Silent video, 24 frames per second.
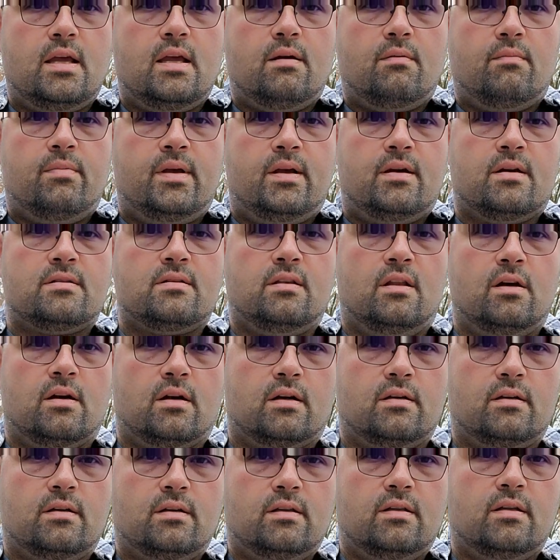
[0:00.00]
Because
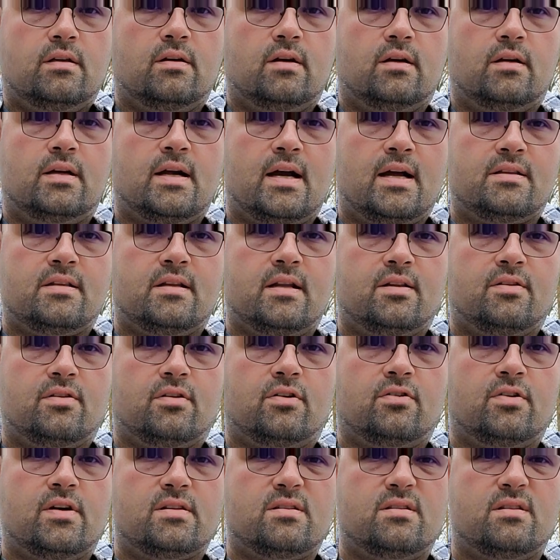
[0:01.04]
look, the continental
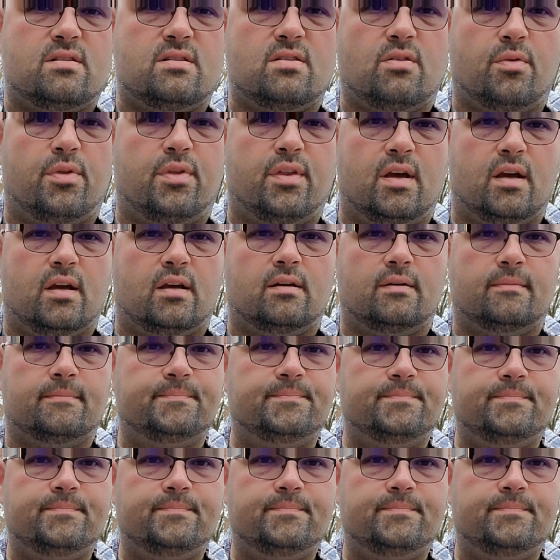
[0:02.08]
crust is so thick,